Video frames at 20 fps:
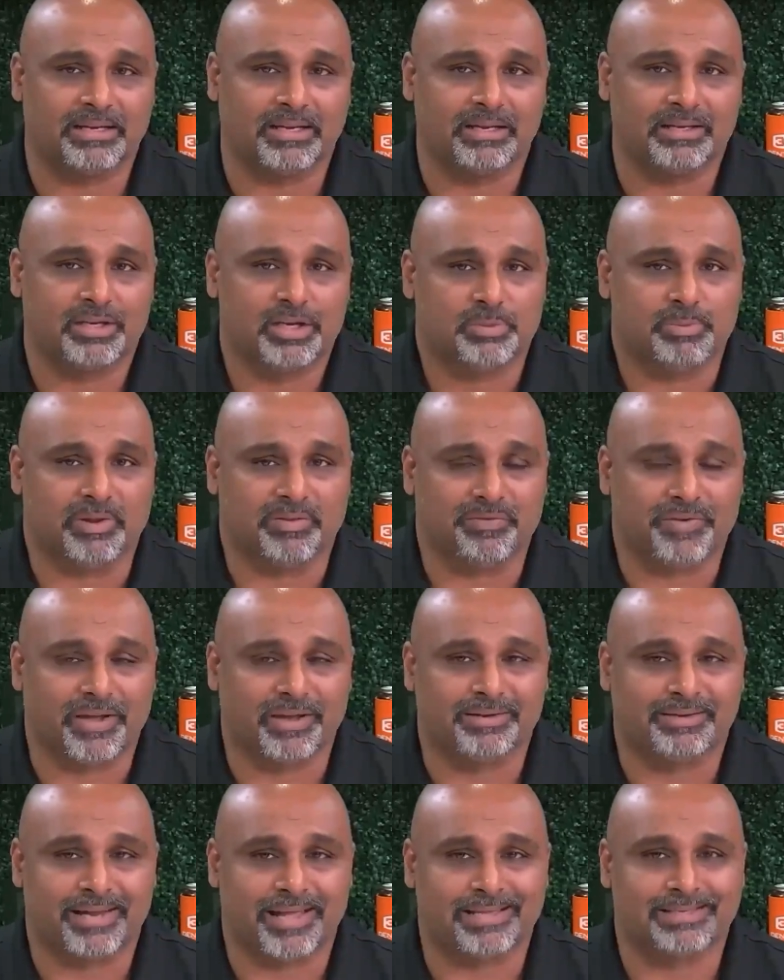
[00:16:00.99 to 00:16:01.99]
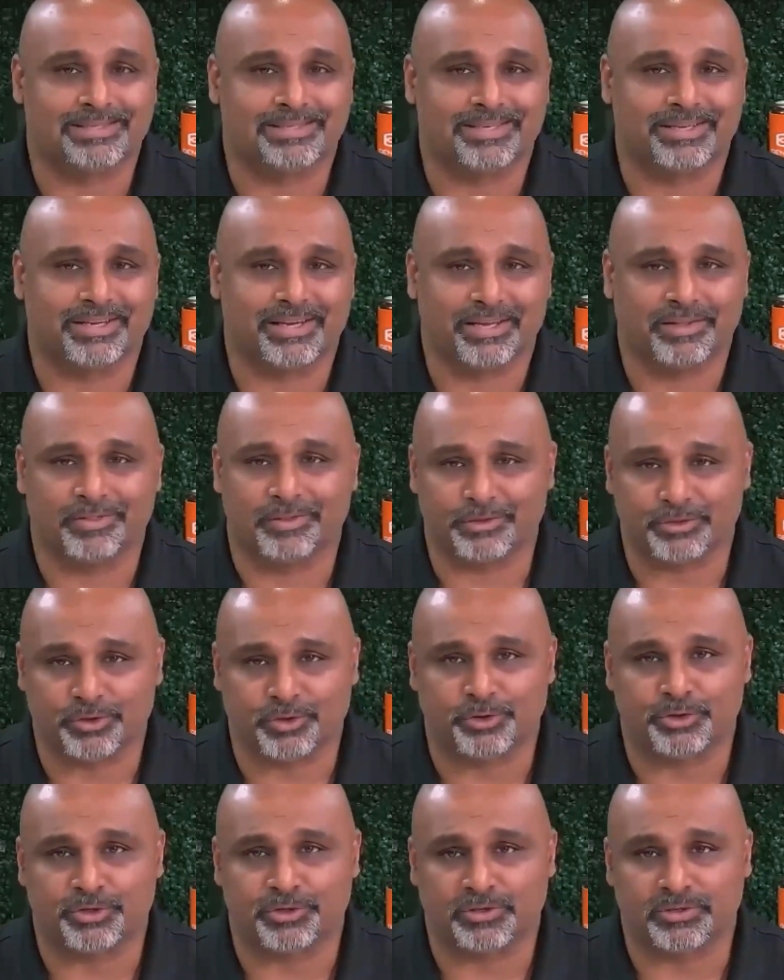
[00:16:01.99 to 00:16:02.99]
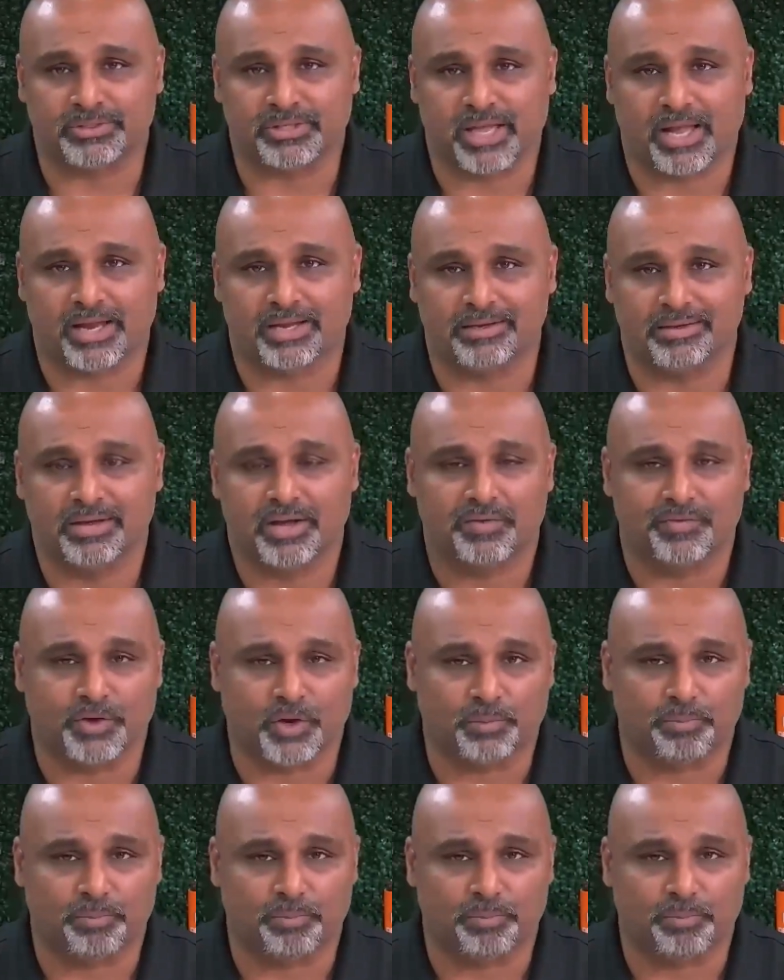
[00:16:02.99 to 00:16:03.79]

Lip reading: it to be fantastic in the surgical side of your